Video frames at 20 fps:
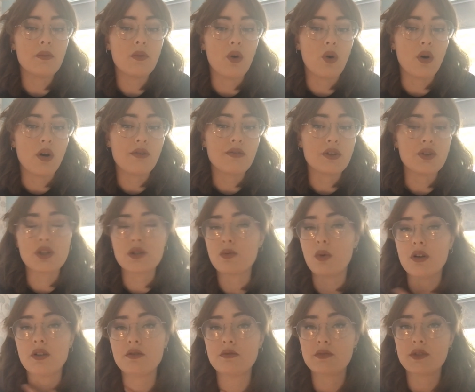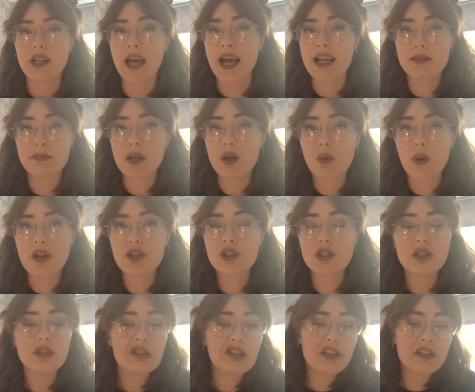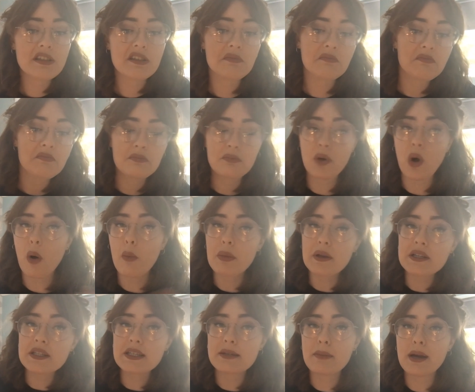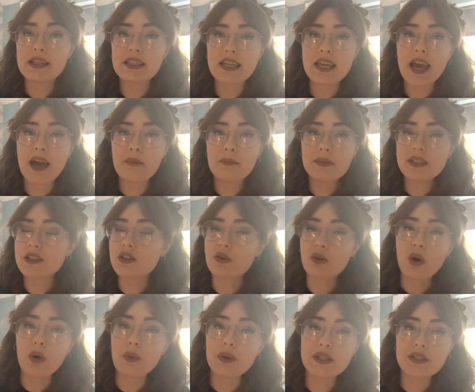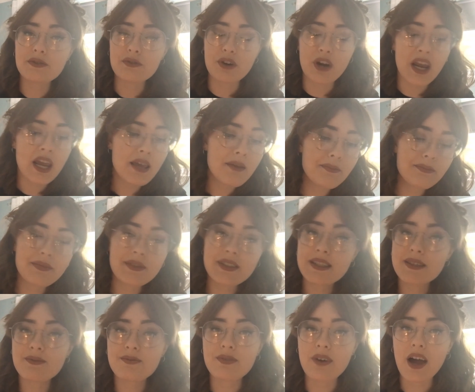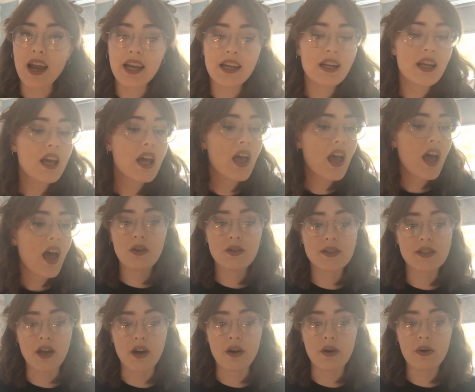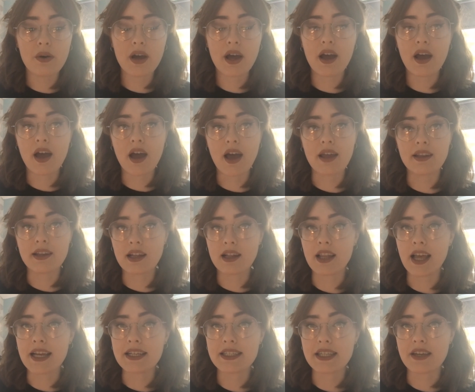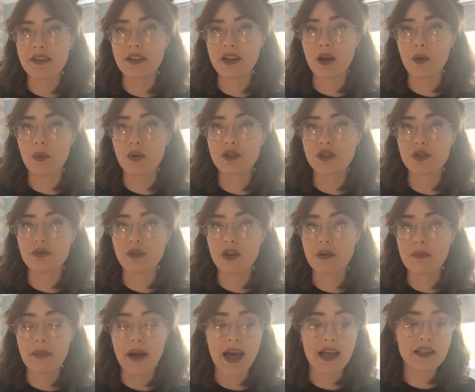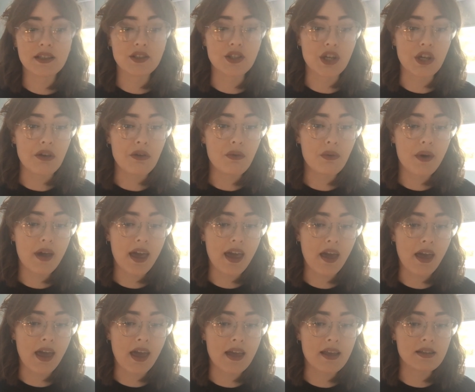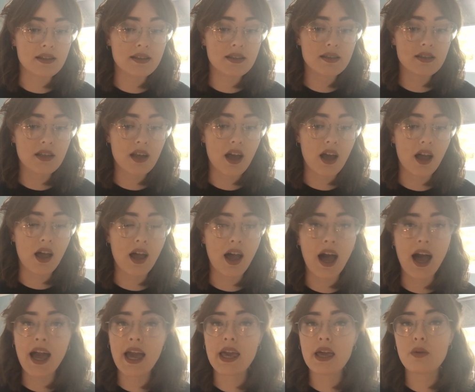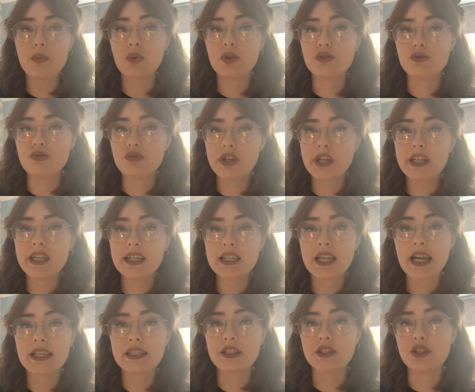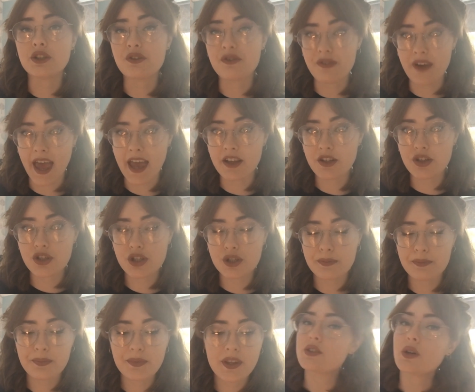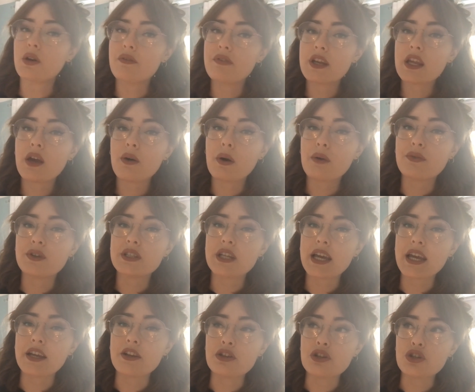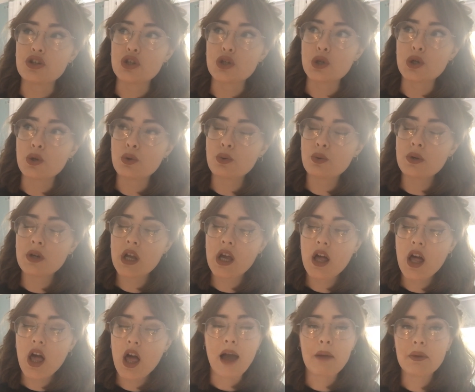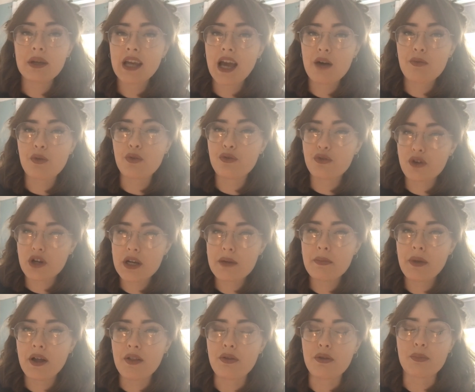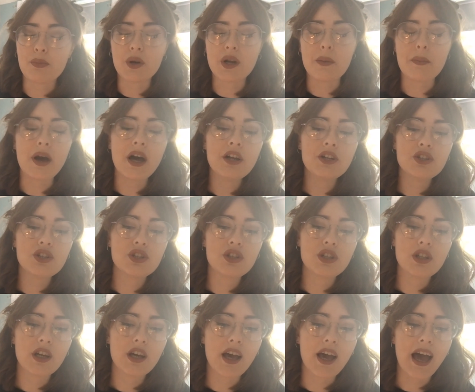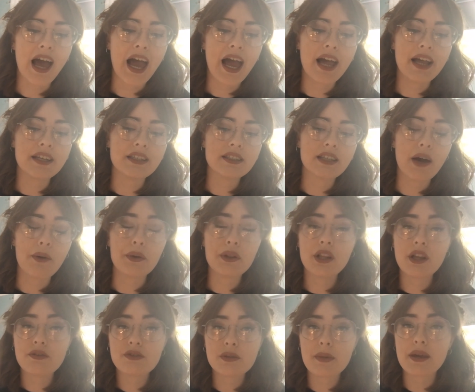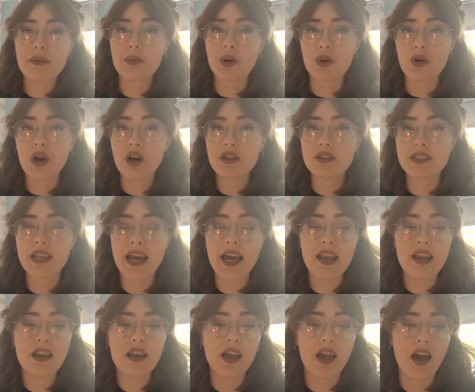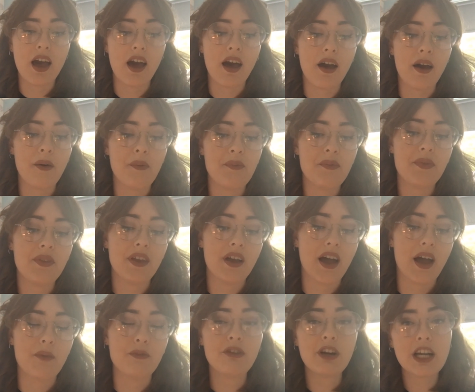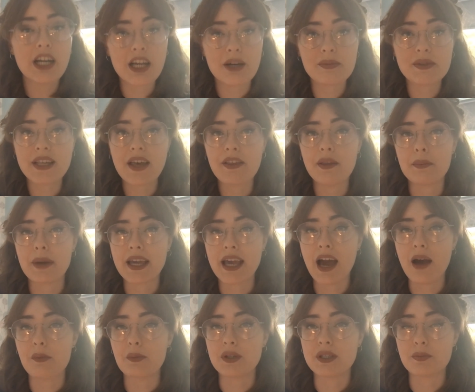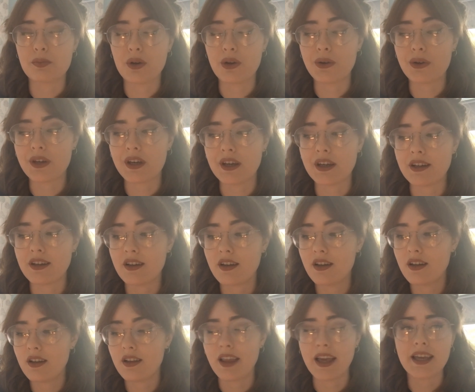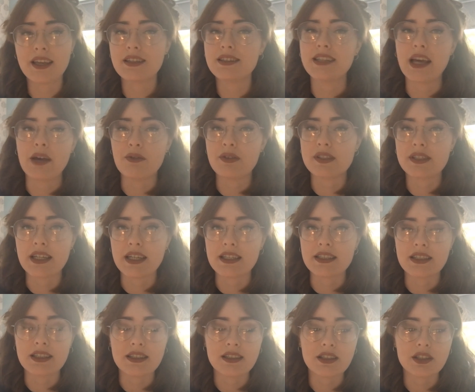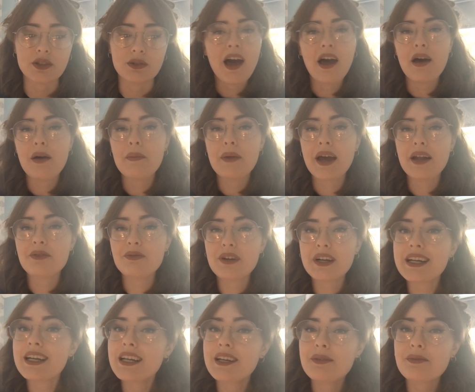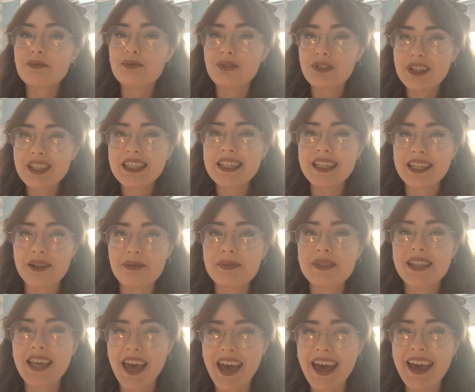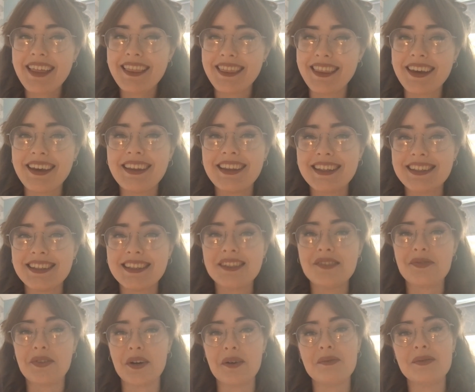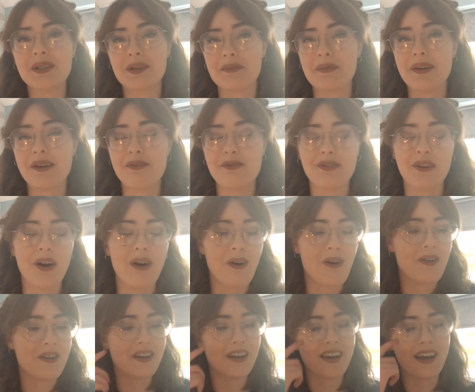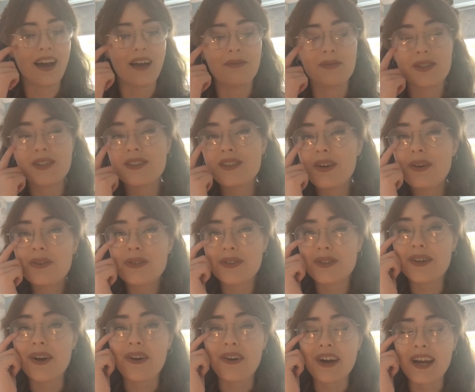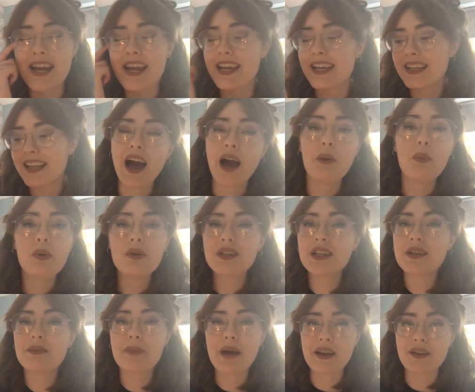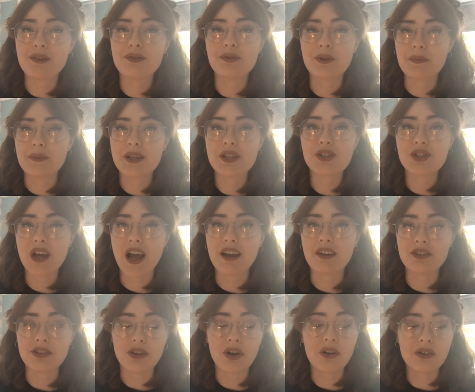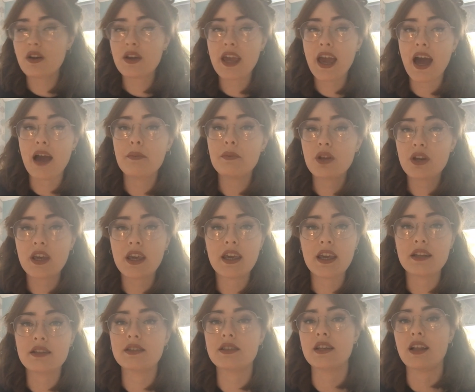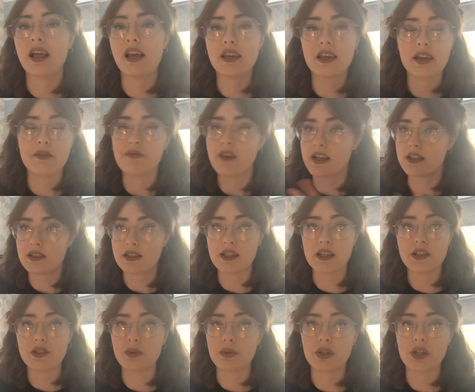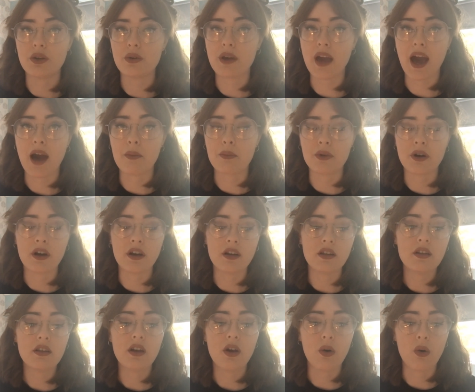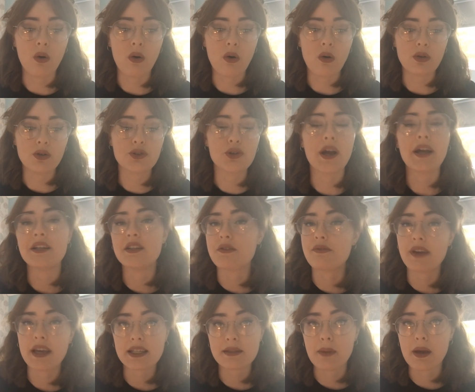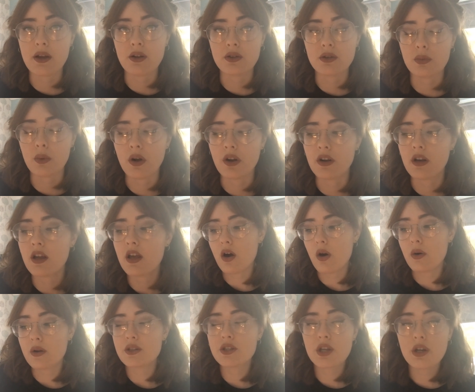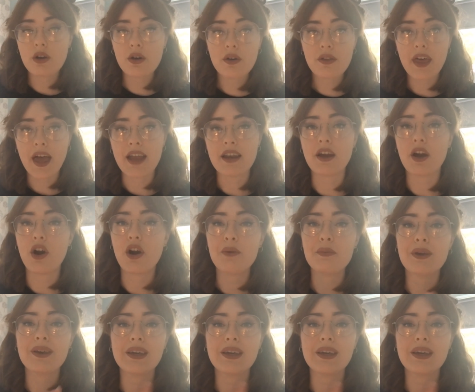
or if you just want to ask me a question, just pop into my DMs, they're always free, it's fine. Also, a little idea that I want to run past you is I would really like to do veg. so a video every day in June. I'm gonna have a free month pretty much, and I would love to make more content. I'm really upset that my camera's broken, like devastated, and really upset that this is filmed on my phone. I'm so sorry. I wanted better from this channel. Oh yeah, I'm looking into like investing into a new camera or trying to fix my old one. So until then, I hope